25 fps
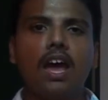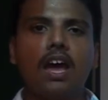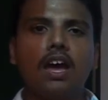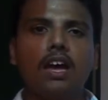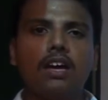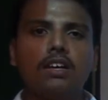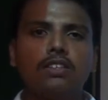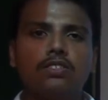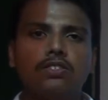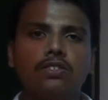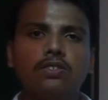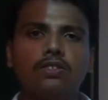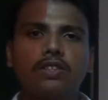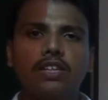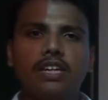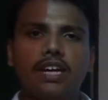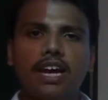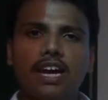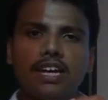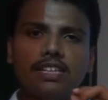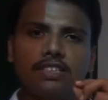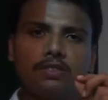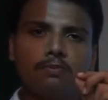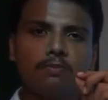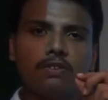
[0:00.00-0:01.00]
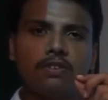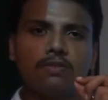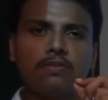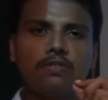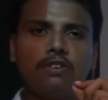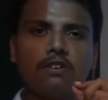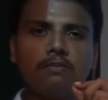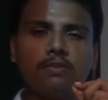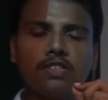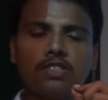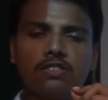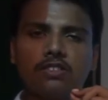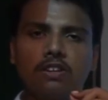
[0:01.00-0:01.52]
So it has
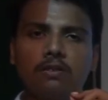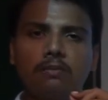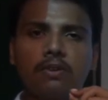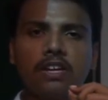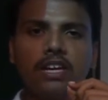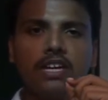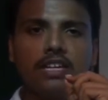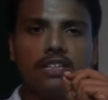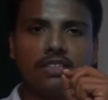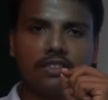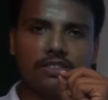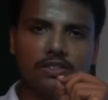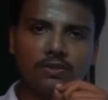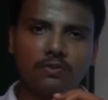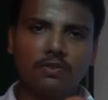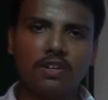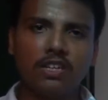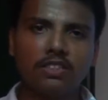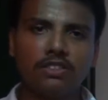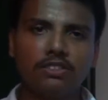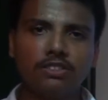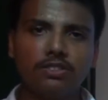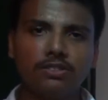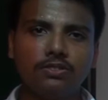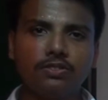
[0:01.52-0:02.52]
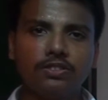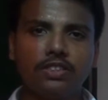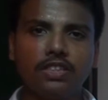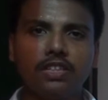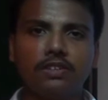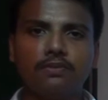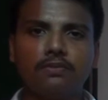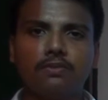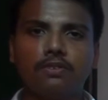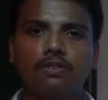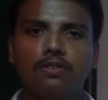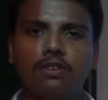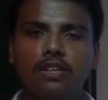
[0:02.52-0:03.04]
performance obligations 1, 2,
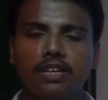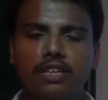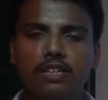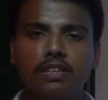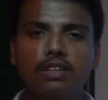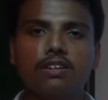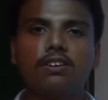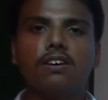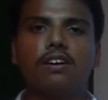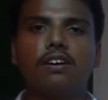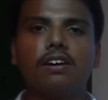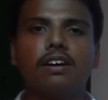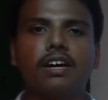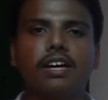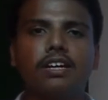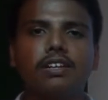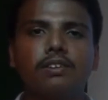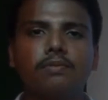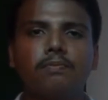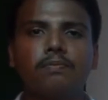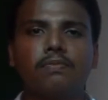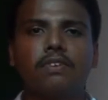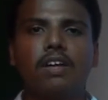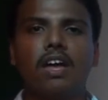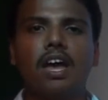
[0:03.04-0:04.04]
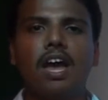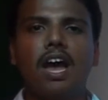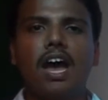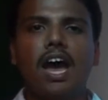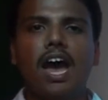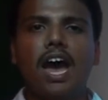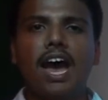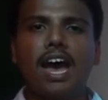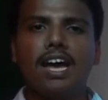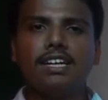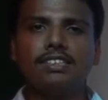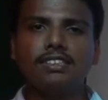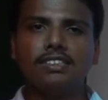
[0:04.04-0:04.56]
3, 4 in the contract.
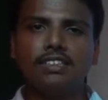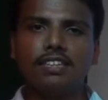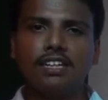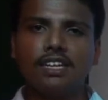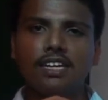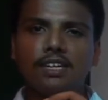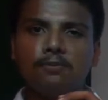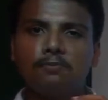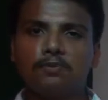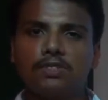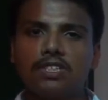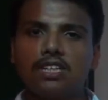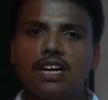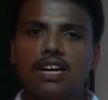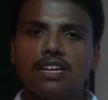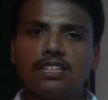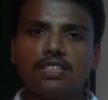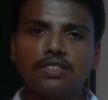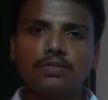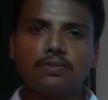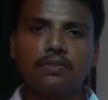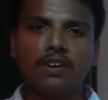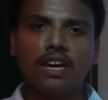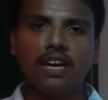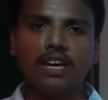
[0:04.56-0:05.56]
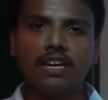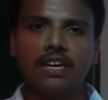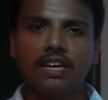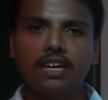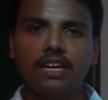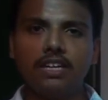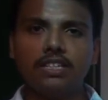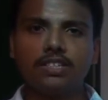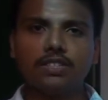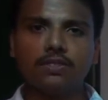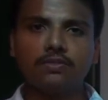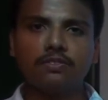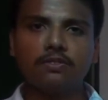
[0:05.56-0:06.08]
As it keeps satisfying
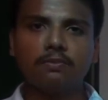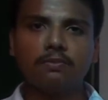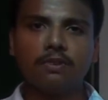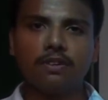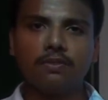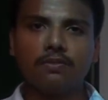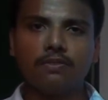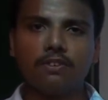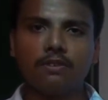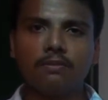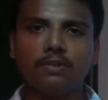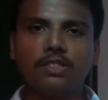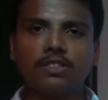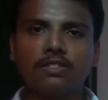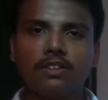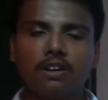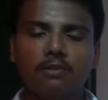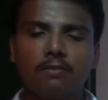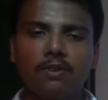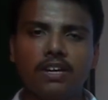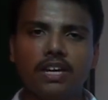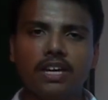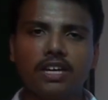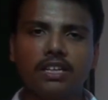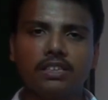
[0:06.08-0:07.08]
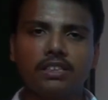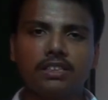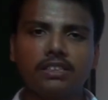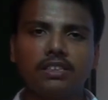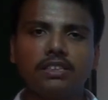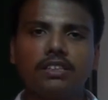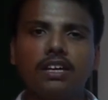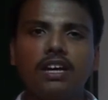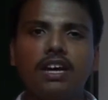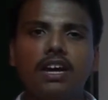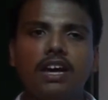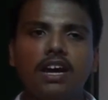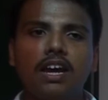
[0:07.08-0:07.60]
each of the performance obligations,
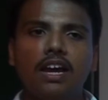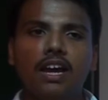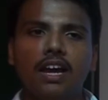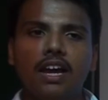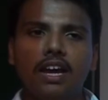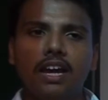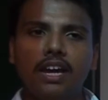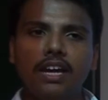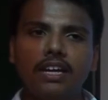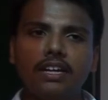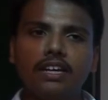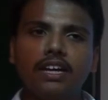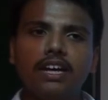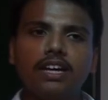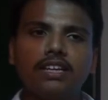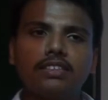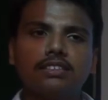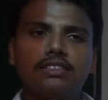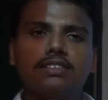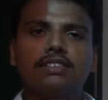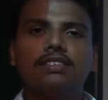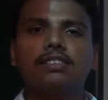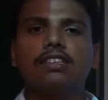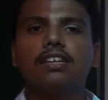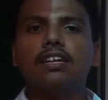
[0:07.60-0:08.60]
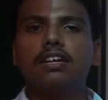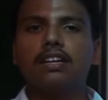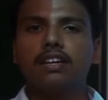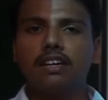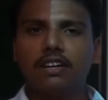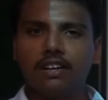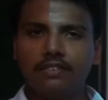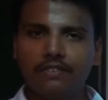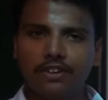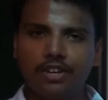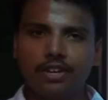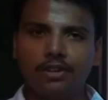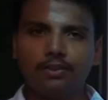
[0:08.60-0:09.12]
it gets
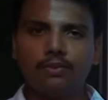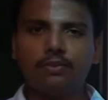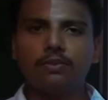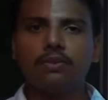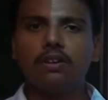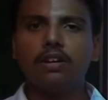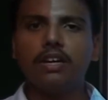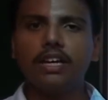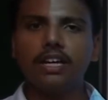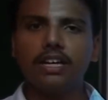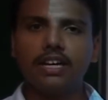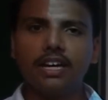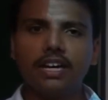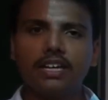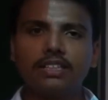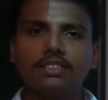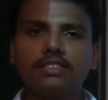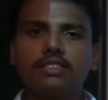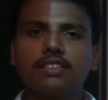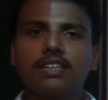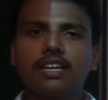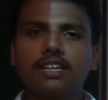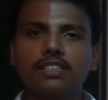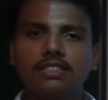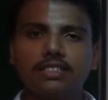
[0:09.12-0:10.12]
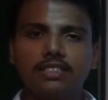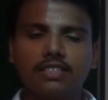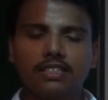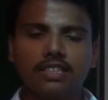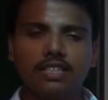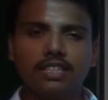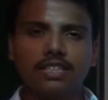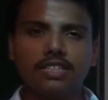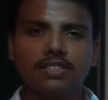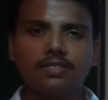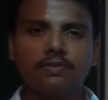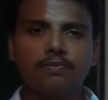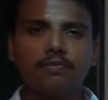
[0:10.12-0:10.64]
revenue, it gets
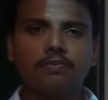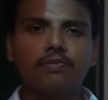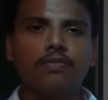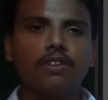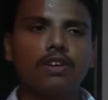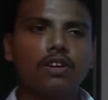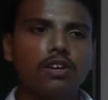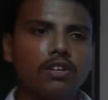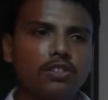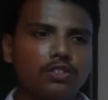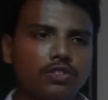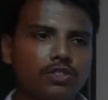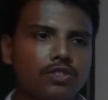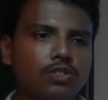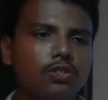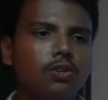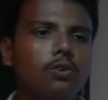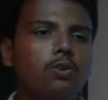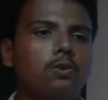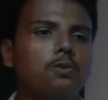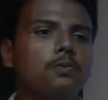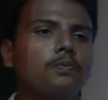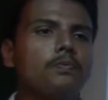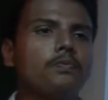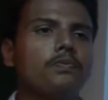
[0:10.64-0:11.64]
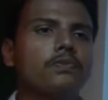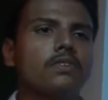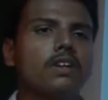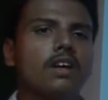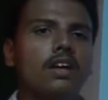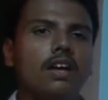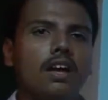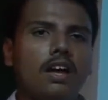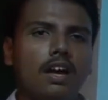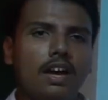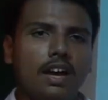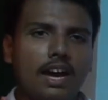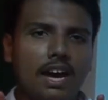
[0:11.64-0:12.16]
consideration. So
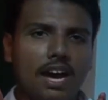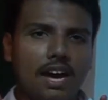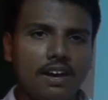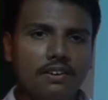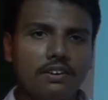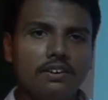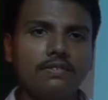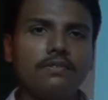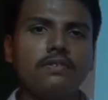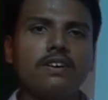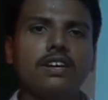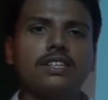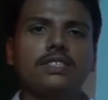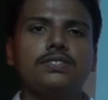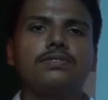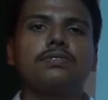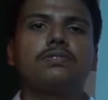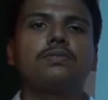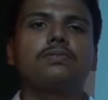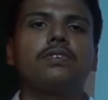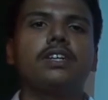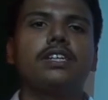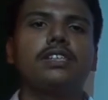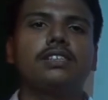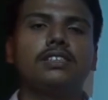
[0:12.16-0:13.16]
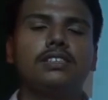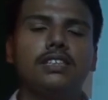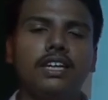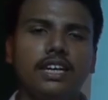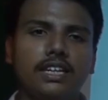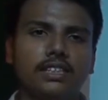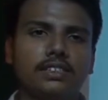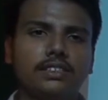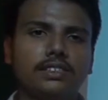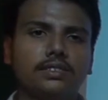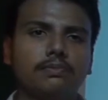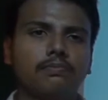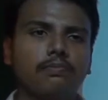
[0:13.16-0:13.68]
IFRS 15
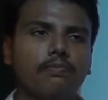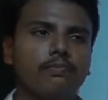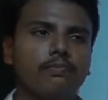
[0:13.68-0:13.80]
says,